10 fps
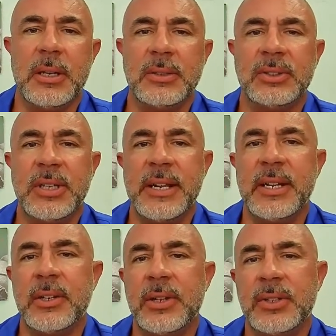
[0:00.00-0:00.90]
side
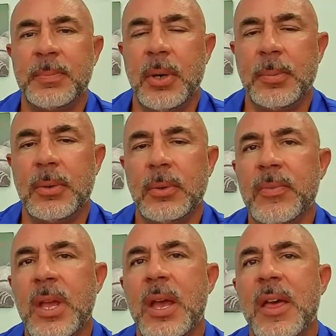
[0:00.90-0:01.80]
here that's purple.
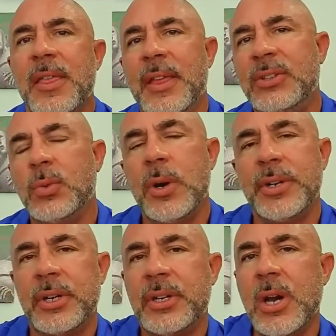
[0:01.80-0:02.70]
That's where
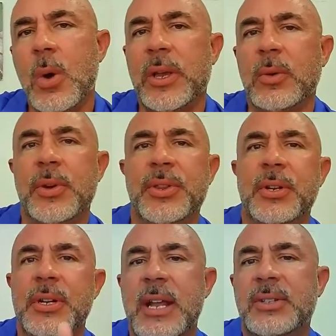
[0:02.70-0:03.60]
you're going with
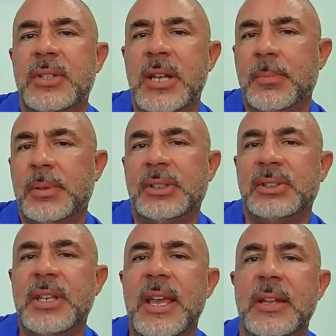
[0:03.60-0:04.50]
your next couple of
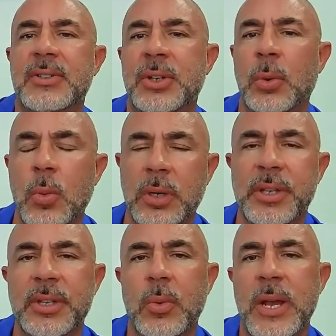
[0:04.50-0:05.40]
scans. You're
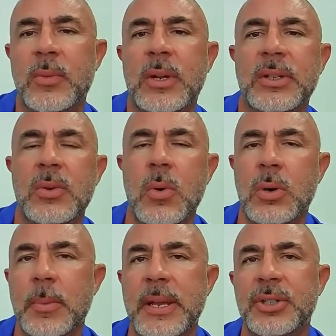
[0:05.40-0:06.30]
working your way around the
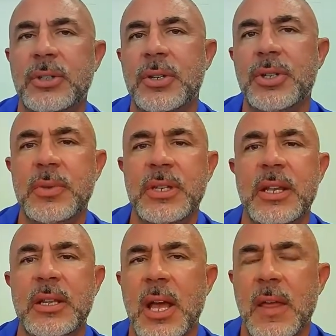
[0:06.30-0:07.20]
corner. Make sure you
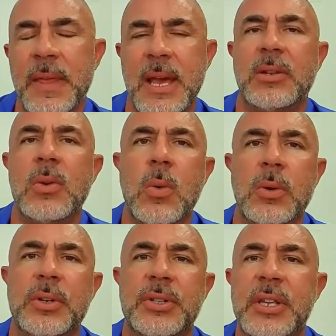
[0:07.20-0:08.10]
get that
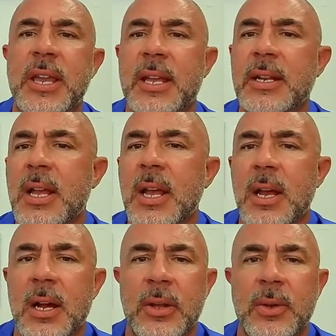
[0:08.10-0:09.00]
corner scan.
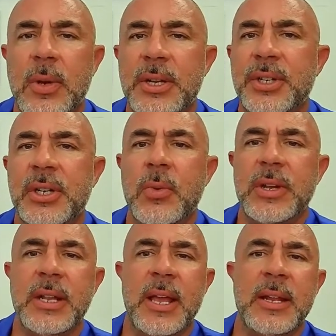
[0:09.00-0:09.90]
Otherwise, you're
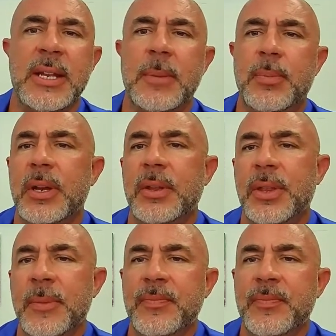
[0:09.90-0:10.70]
going to end up with,